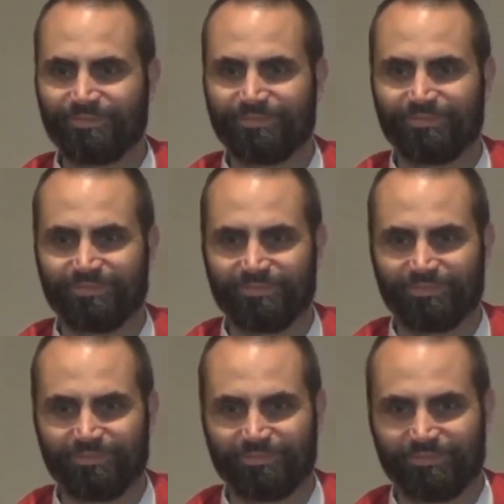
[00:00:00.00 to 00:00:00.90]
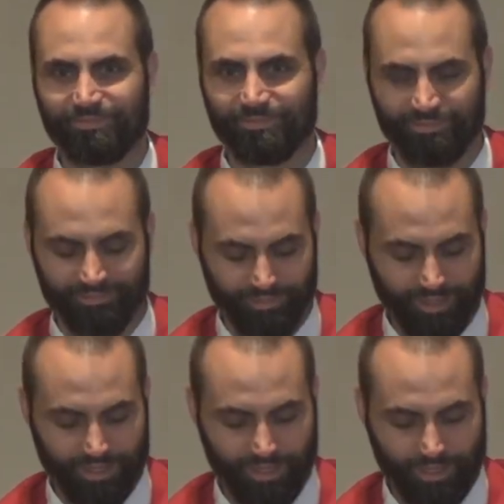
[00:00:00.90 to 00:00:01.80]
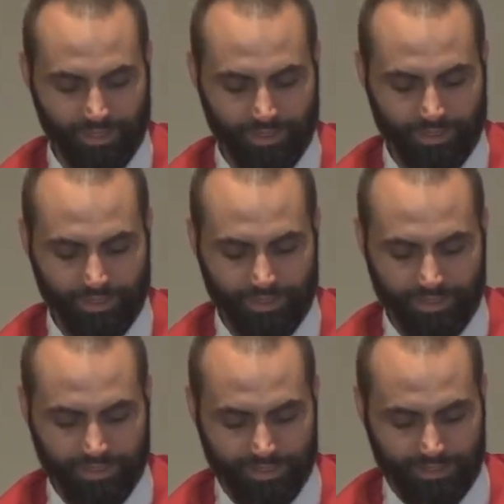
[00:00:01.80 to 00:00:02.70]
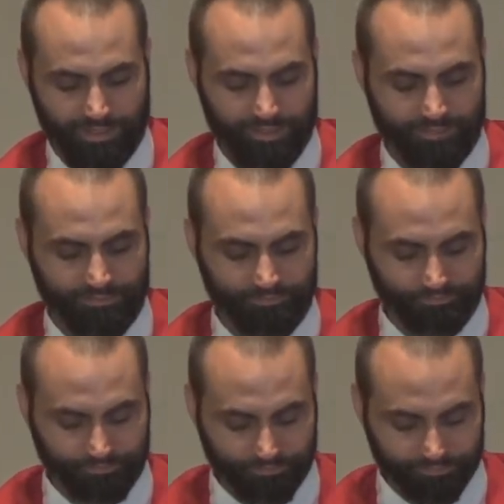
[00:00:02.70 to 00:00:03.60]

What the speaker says: Nobody speaks.